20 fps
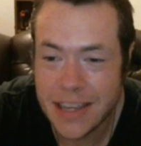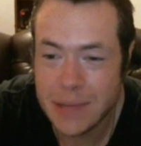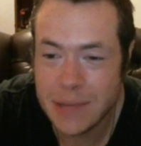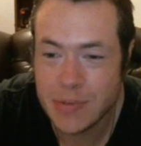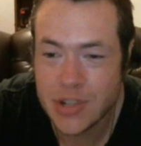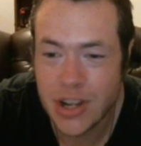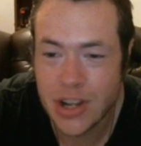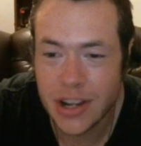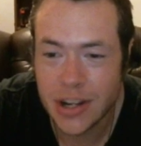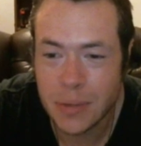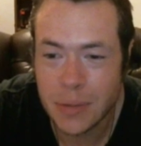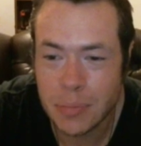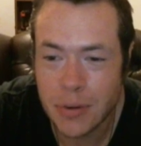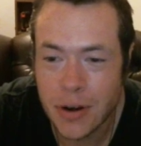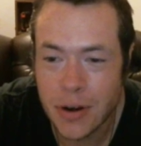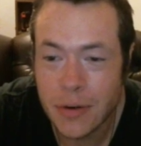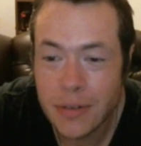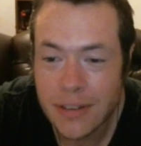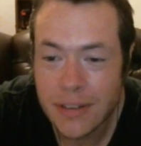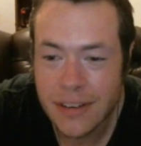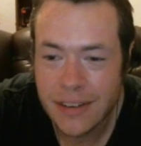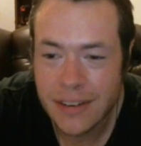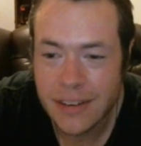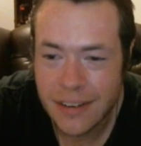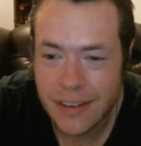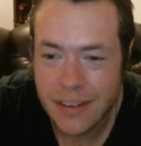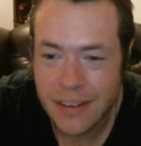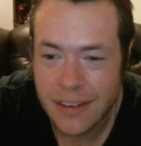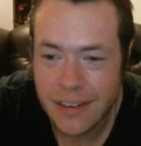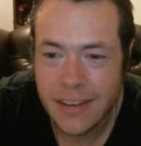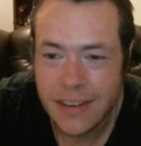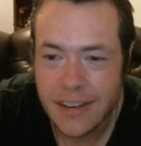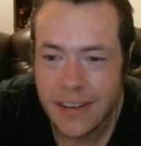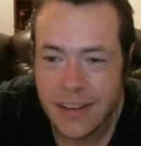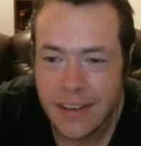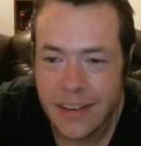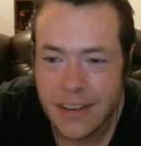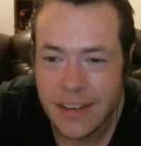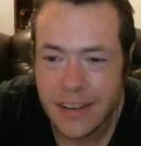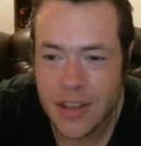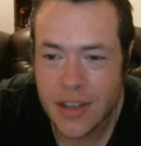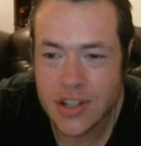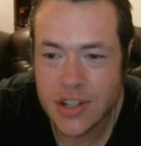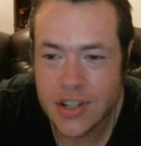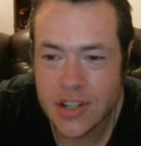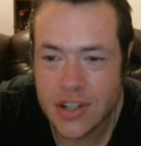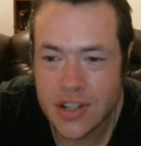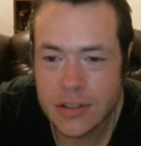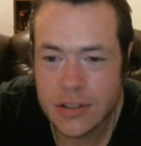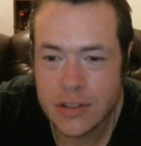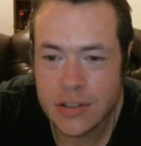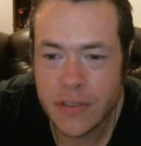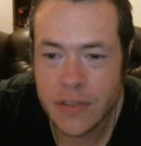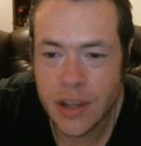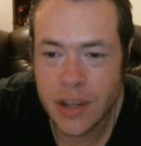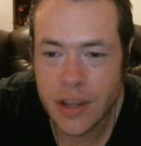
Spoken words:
chugging it, bro. That chair looks comfy.